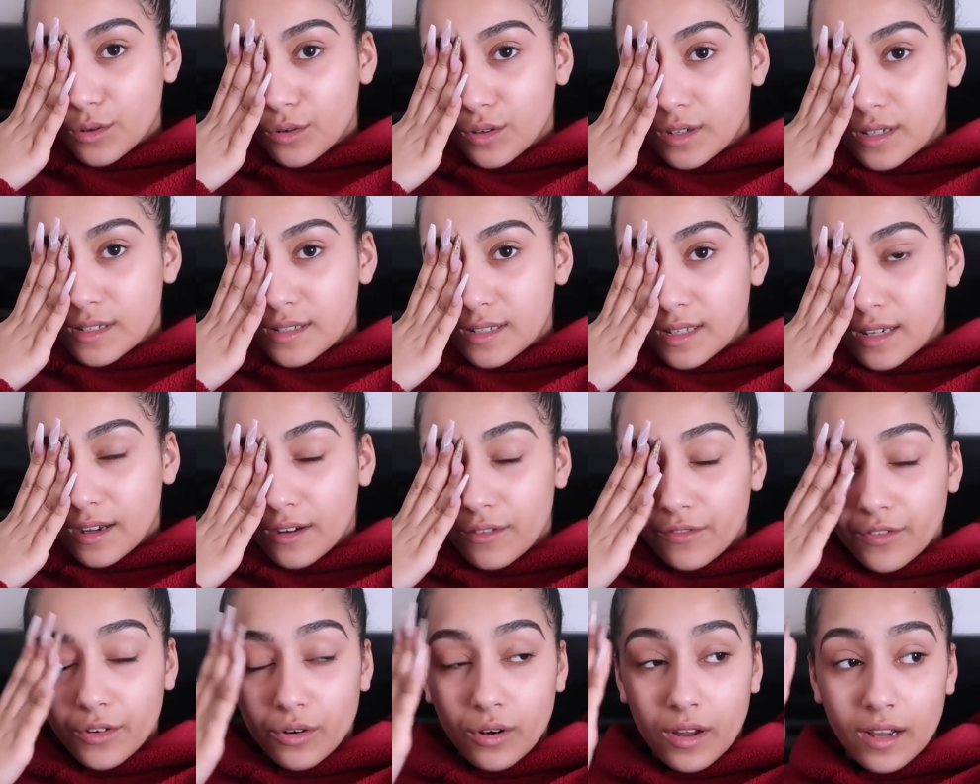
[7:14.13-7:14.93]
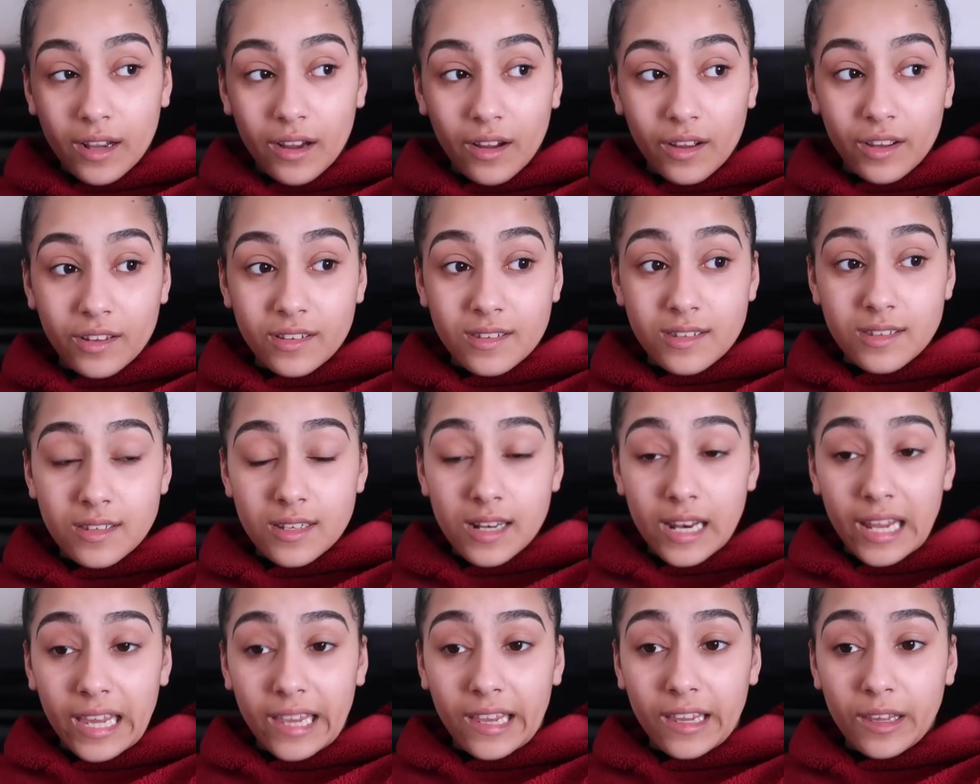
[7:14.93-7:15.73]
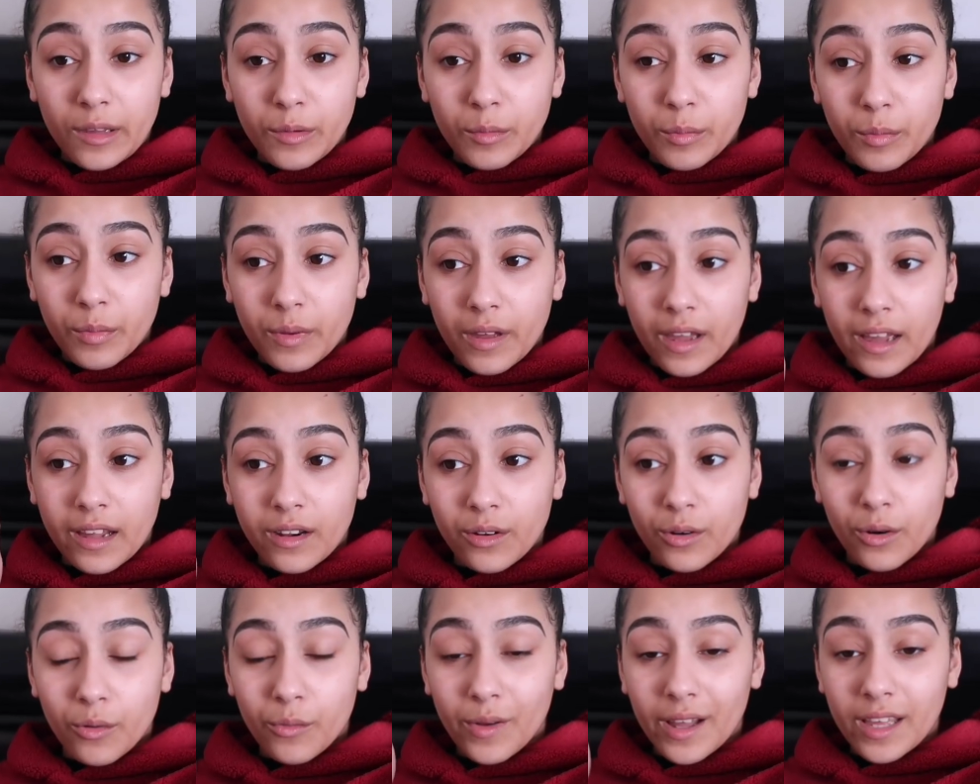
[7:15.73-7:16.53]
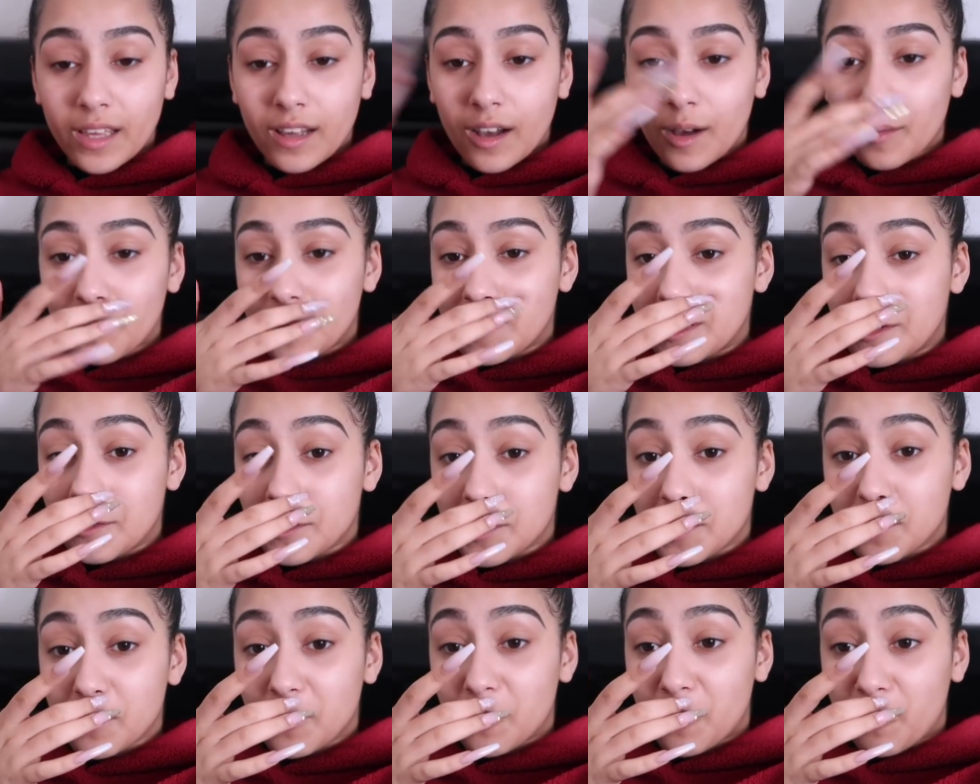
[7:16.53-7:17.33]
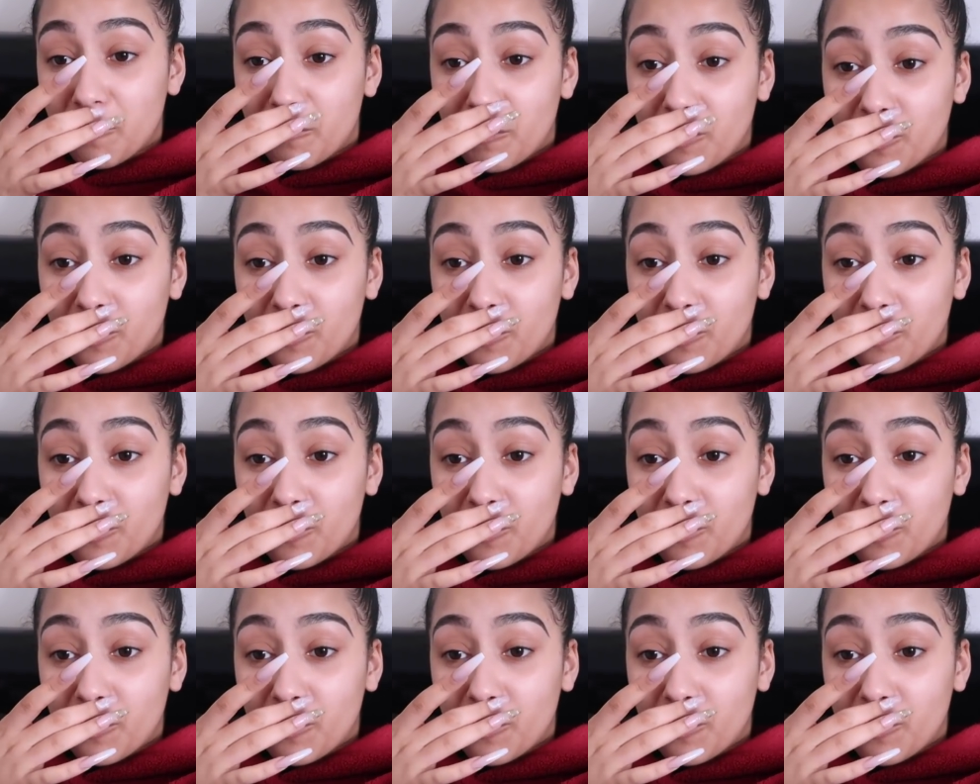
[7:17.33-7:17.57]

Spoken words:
Honestly, I feel like I could sleep and not wake up until tomorrow